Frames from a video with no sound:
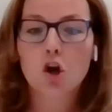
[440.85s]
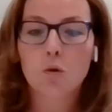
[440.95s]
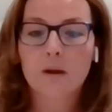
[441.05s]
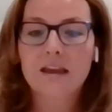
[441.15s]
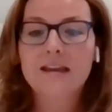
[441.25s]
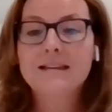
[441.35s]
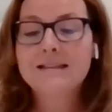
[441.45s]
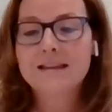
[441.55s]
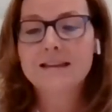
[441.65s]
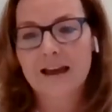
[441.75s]
is
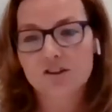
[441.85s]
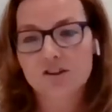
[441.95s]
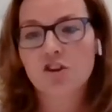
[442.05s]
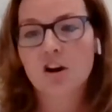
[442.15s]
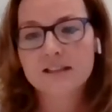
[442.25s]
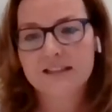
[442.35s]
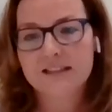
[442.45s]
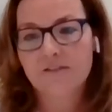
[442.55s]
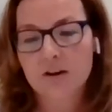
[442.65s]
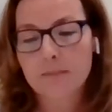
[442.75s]
going into that
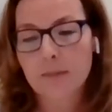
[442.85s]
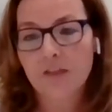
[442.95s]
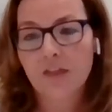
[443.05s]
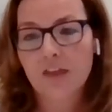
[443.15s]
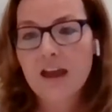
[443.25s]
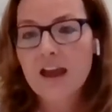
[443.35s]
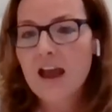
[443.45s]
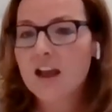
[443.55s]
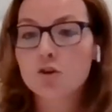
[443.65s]
trust every month,